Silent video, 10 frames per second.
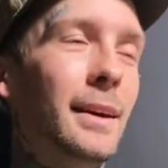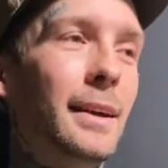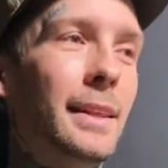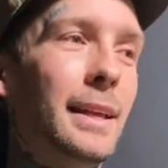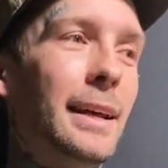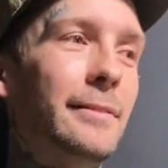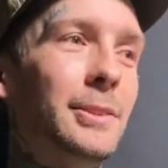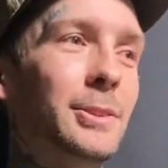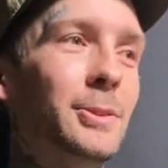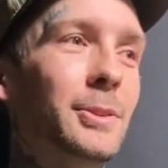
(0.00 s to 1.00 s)
And then
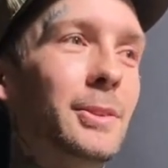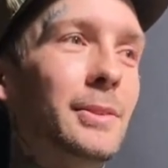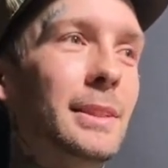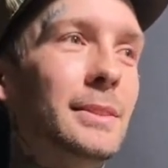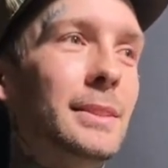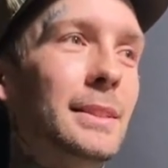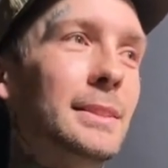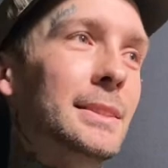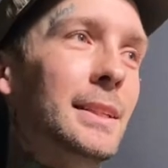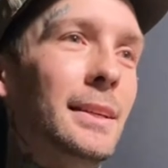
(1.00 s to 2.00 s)
after 2 or 3 years, I can
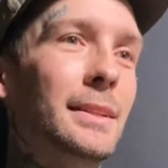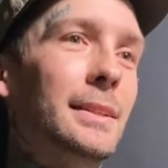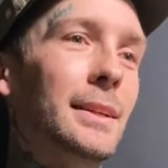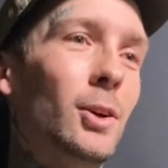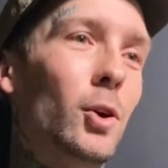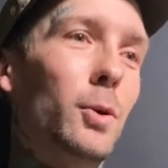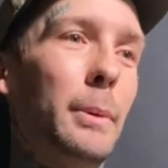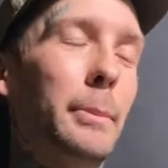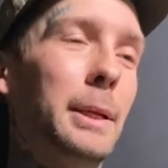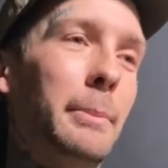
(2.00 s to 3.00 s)
sell it, get all
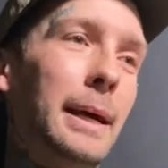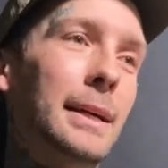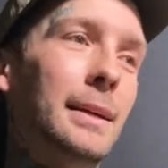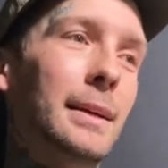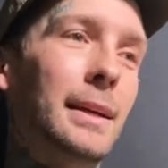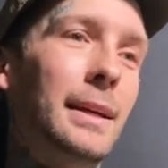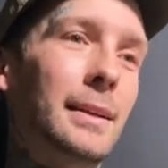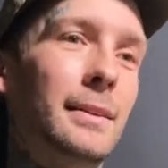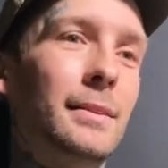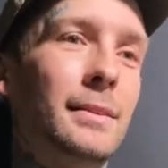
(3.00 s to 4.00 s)
my money back
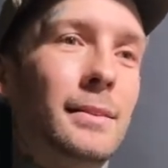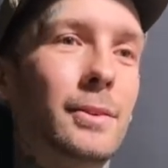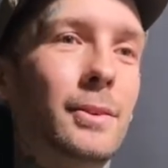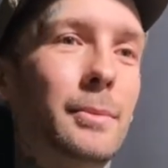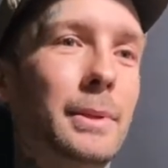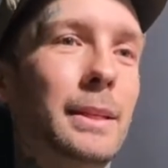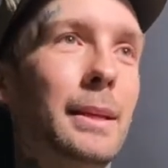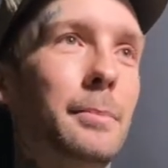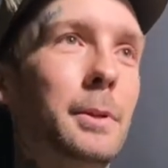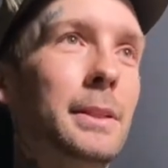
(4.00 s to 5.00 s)
and all the money
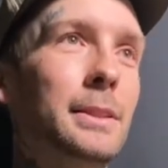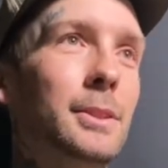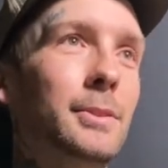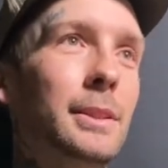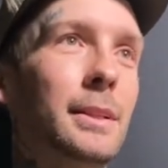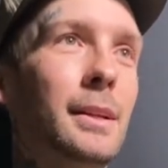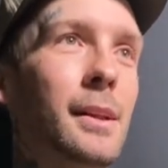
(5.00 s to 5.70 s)
that I put into it.